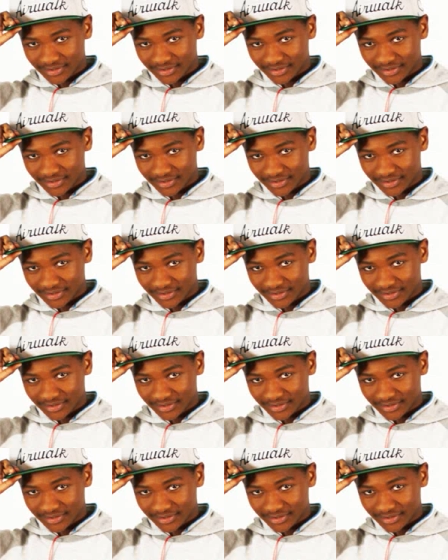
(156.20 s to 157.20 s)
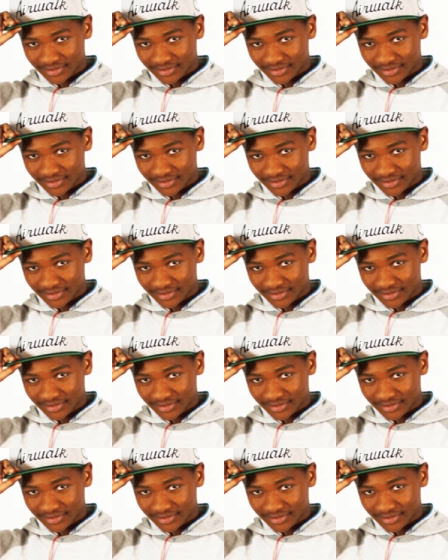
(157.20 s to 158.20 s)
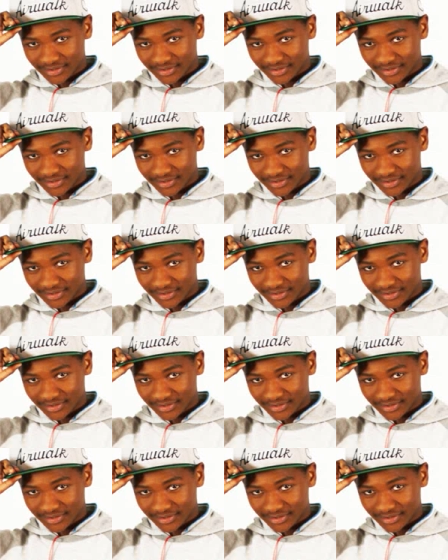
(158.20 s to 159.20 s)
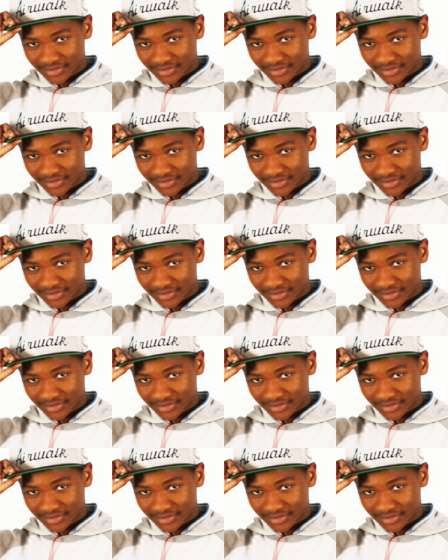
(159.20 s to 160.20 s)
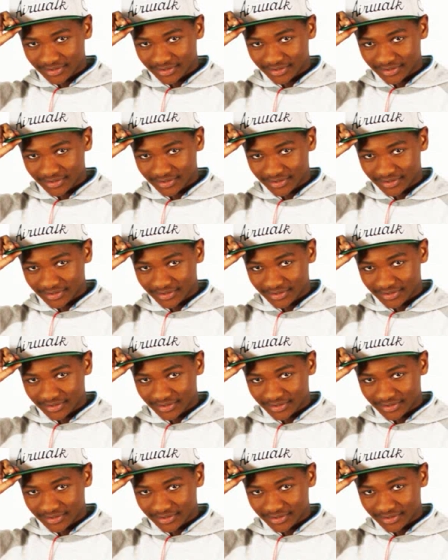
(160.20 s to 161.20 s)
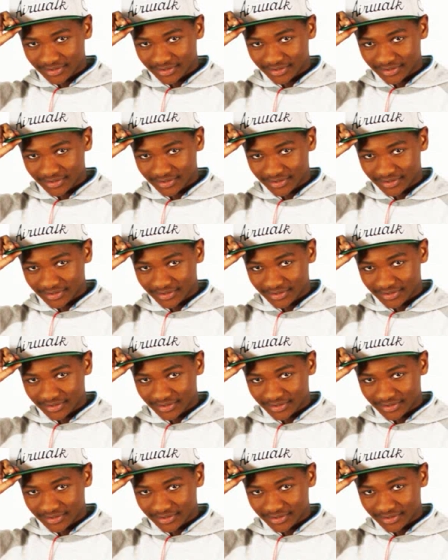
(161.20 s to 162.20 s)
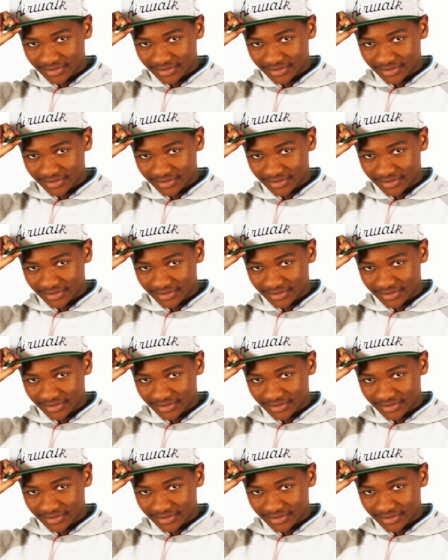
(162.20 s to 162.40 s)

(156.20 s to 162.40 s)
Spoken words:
The face doesn't move, so there is nothing to read.